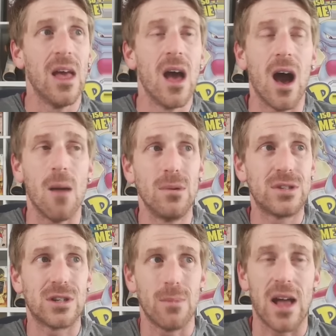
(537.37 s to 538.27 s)
uh,
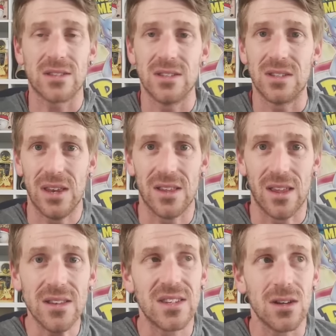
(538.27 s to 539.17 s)
booster boxes in,
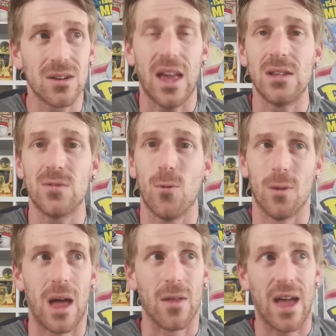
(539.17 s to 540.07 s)
in sealed case
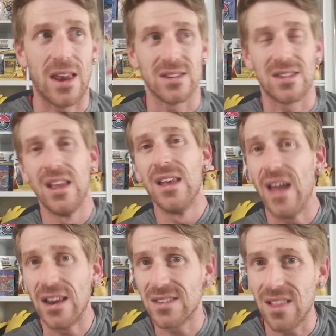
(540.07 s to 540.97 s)
form. Now, that is
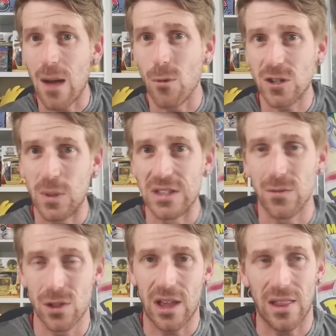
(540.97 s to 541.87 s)
that is a lot more expensive.
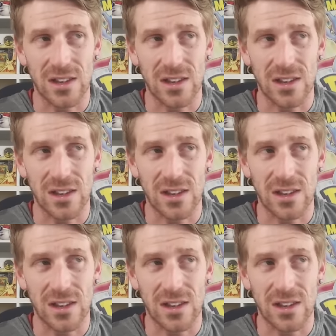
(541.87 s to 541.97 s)
You're looking at like